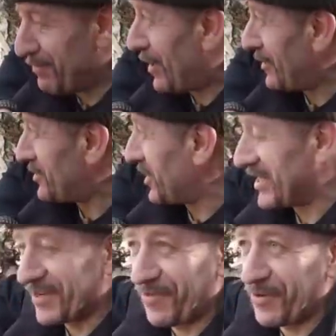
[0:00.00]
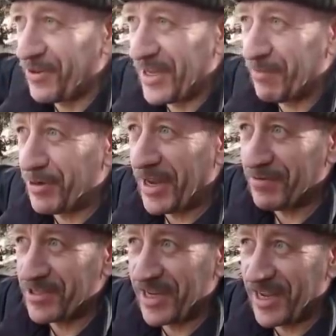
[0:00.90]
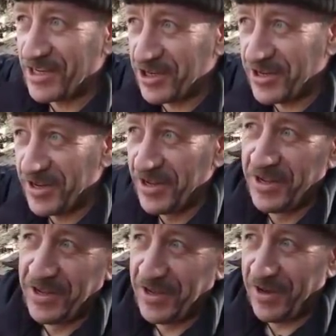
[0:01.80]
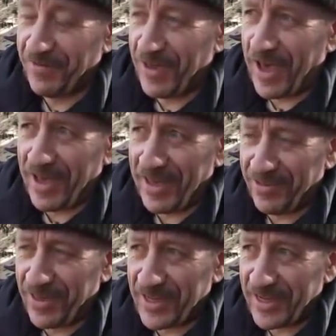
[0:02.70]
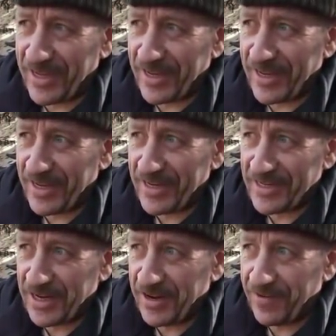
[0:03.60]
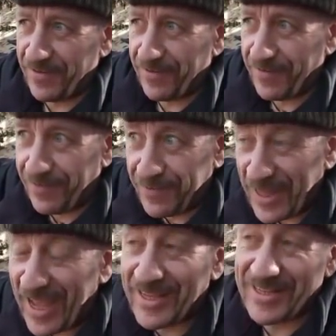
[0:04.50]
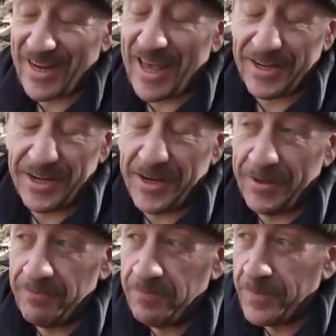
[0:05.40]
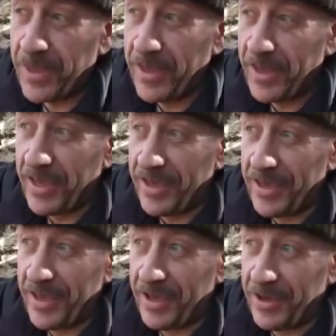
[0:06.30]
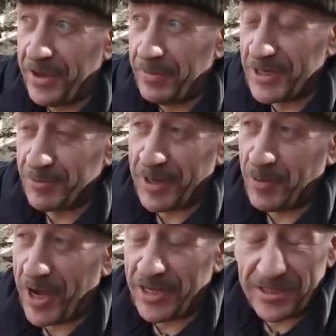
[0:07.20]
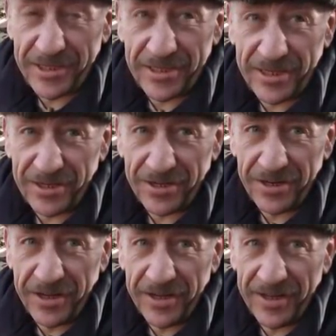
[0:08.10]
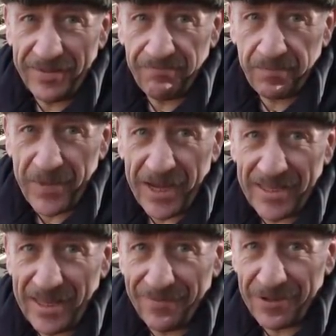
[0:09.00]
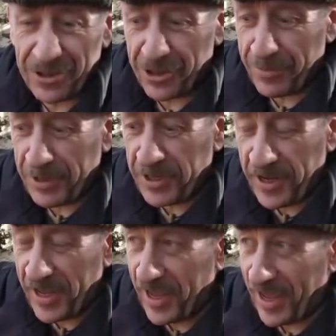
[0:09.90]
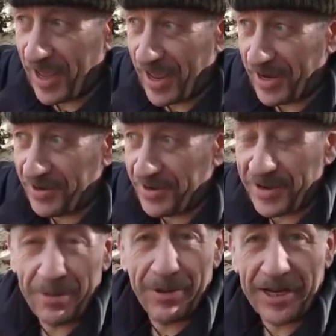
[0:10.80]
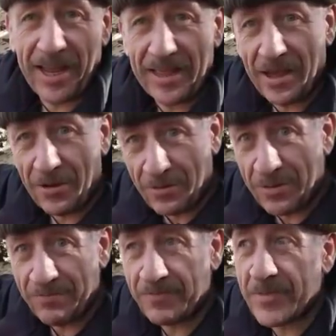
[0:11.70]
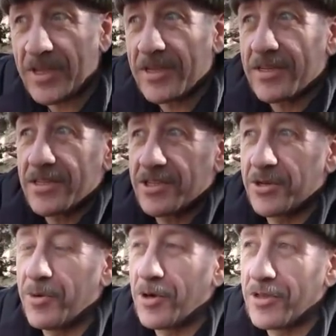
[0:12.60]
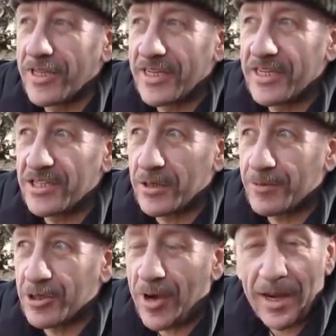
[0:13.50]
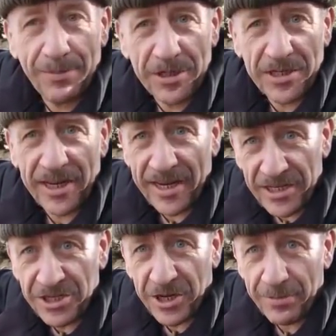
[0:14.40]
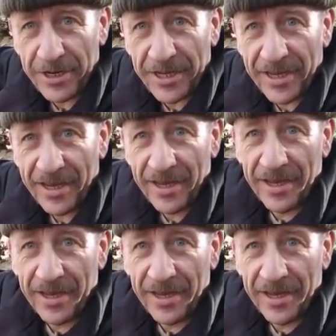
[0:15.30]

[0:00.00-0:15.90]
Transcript: Apologies for the pronunciation of that. I think it is Flecktarn. It's been a while since I've done A-level German, and a big hello to all the subscribers in Germany.